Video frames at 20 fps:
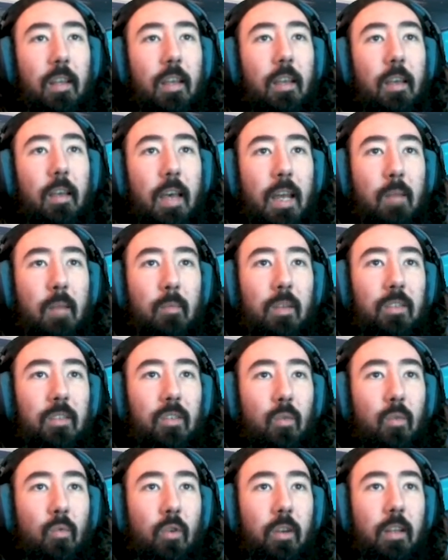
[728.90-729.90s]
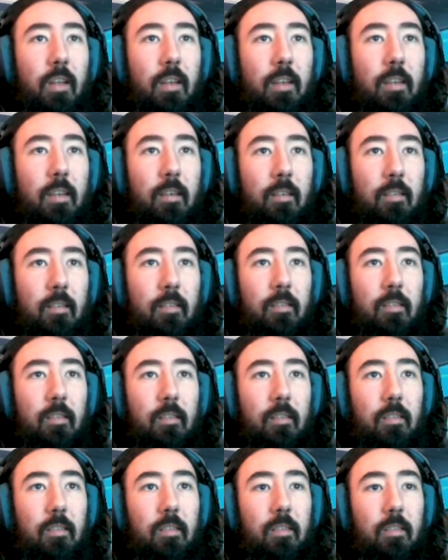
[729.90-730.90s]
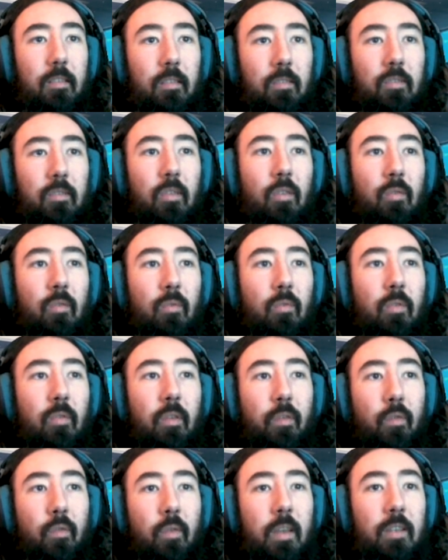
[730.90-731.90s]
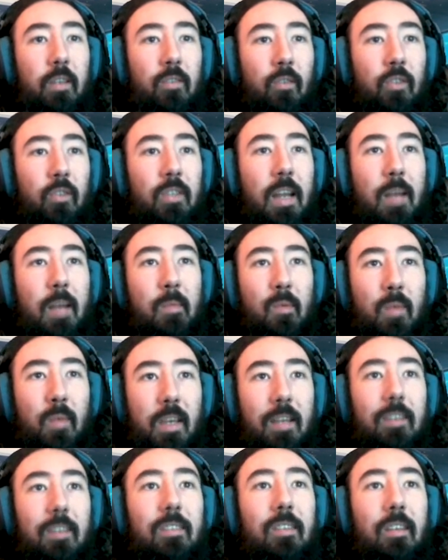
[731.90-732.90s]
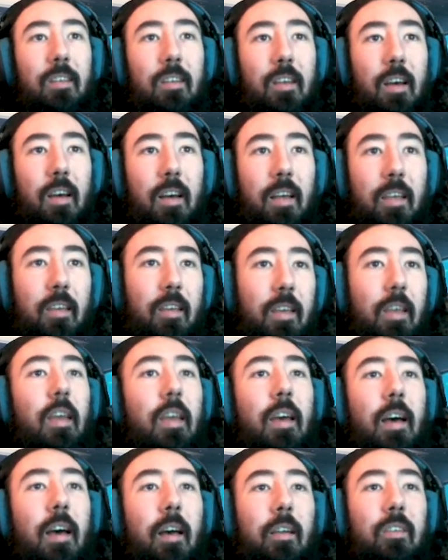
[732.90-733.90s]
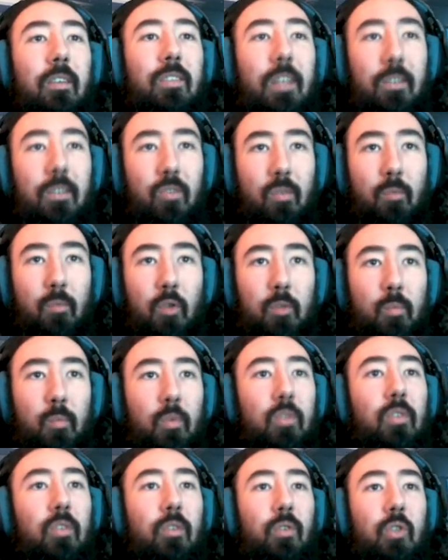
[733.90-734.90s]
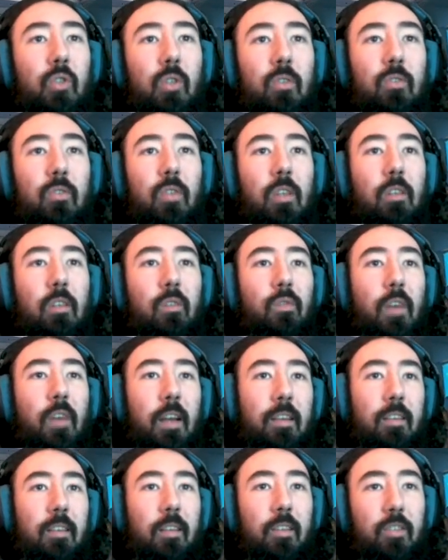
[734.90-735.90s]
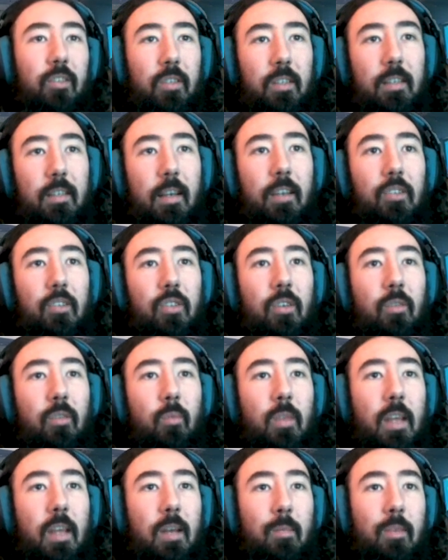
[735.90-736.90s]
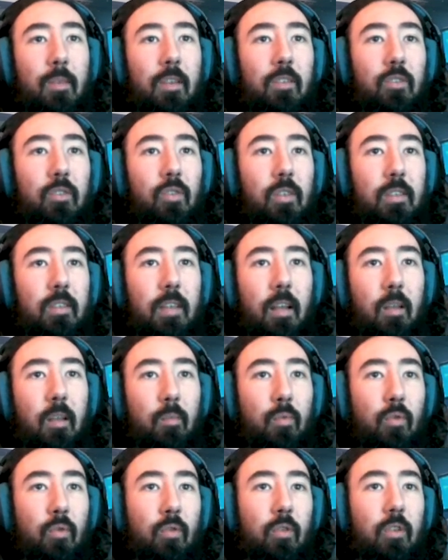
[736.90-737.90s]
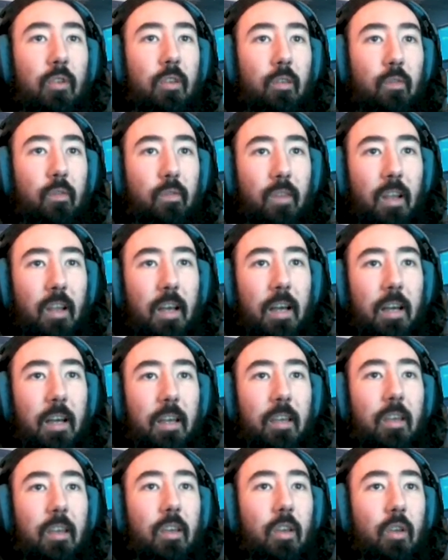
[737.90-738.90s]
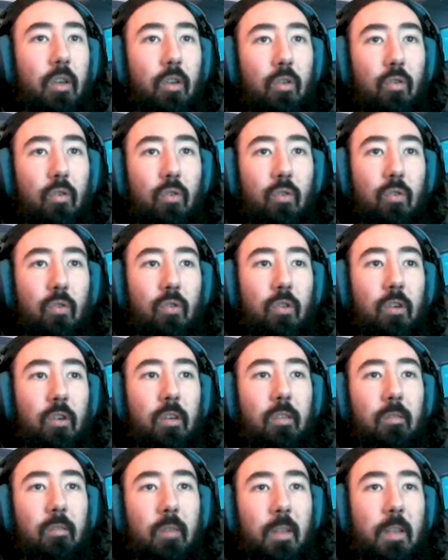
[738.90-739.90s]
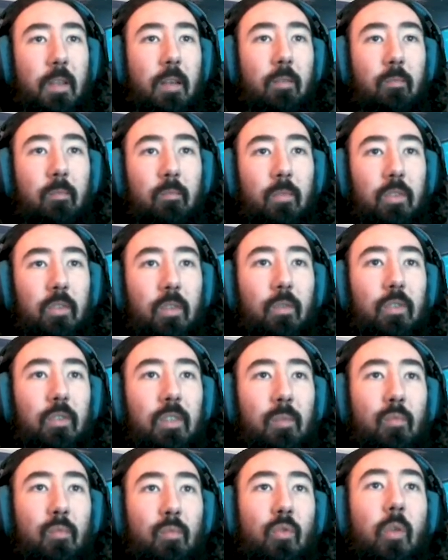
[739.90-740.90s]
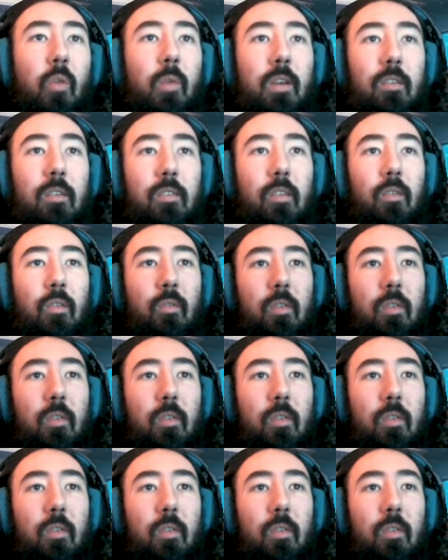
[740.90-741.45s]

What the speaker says: Enemies are one-hit kill, so if we touch an enemy, we instantly die. And it says there are multiple solutions, so you can find collision detection with enemies, you can teleport, you can fly, or, and then there's obviously more that we could do.